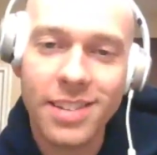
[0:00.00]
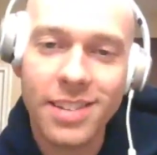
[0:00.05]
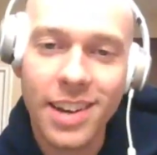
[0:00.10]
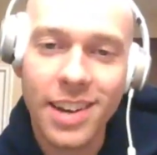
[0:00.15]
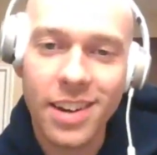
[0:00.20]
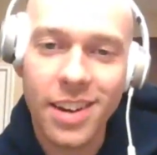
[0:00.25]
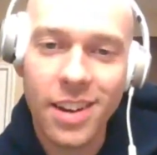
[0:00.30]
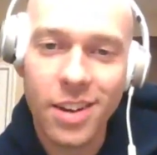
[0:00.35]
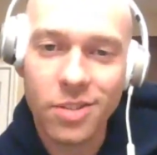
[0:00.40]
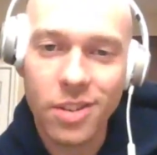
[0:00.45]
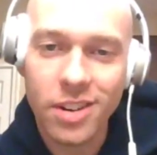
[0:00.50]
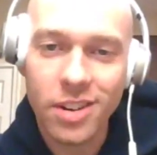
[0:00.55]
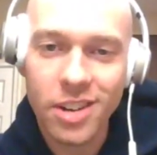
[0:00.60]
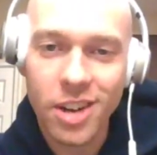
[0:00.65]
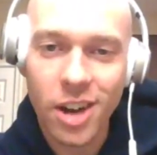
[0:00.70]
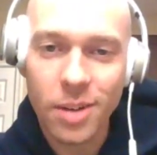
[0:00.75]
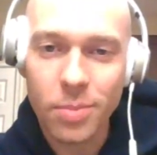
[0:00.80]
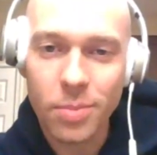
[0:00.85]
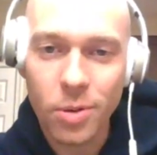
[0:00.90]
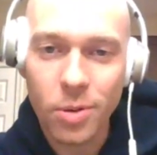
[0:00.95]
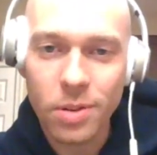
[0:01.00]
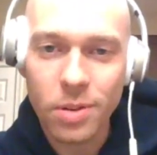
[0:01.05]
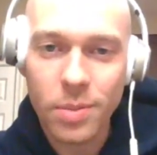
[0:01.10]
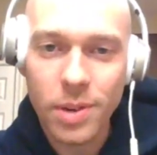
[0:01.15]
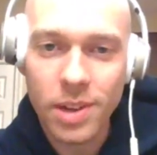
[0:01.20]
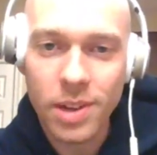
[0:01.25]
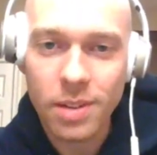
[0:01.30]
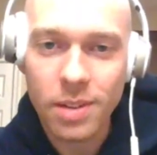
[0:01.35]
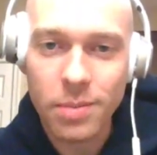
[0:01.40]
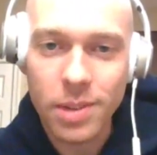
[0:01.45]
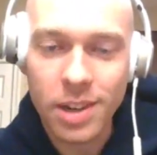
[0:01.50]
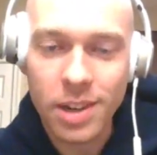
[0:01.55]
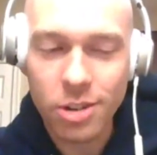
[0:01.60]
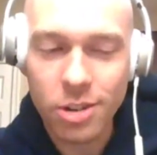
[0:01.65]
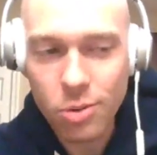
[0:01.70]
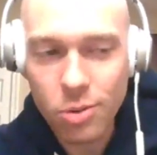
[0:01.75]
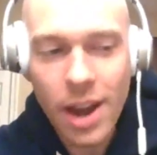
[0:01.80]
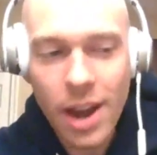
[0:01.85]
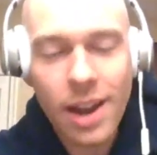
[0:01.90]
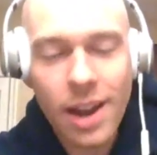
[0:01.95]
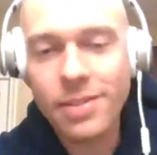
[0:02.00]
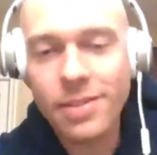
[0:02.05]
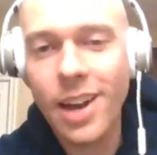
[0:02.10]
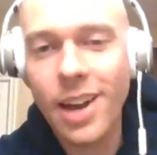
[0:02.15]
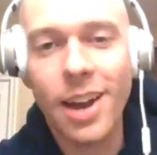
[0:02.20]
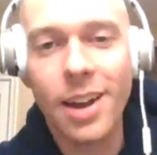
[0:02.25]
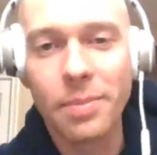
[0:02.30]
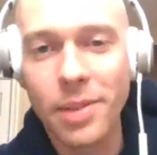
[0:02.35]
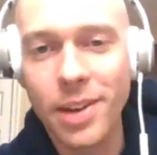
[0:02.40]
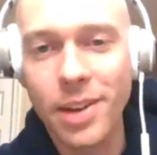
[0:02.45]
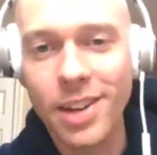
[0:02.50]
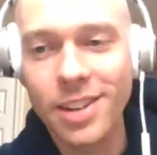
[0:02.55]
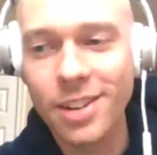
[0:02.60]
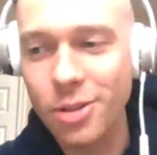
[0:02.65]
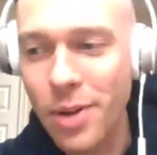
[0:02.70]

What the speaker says: it's like nails on a chalkboard to me, because you have time, man.